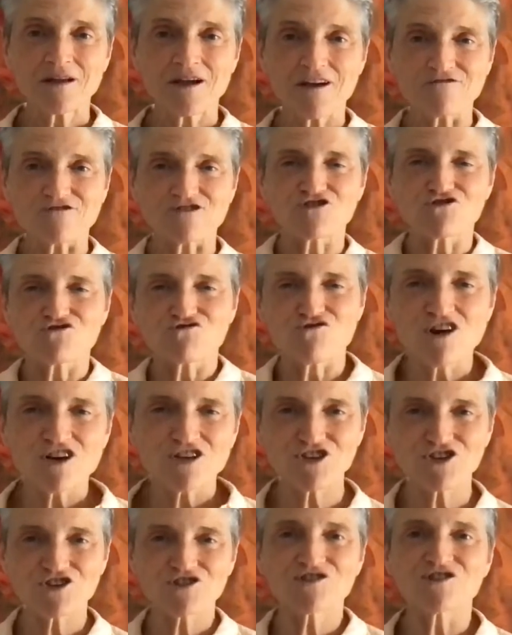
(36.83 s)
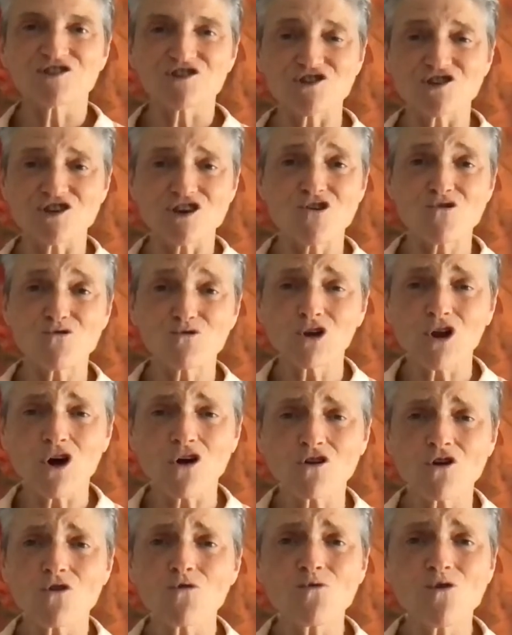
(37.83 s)
of structures that no
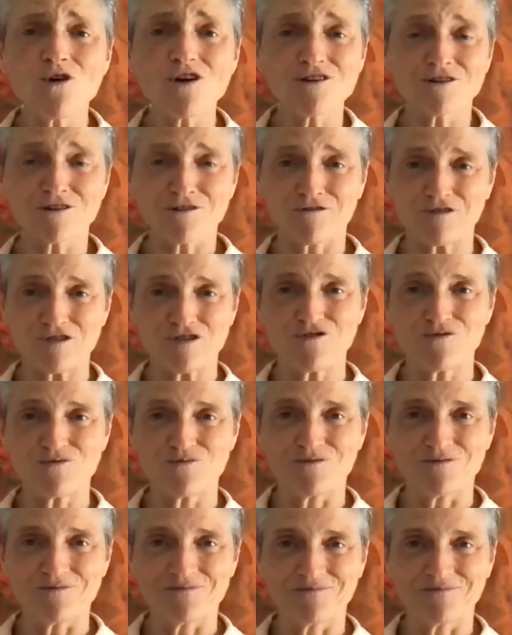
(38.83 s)
longer work for you.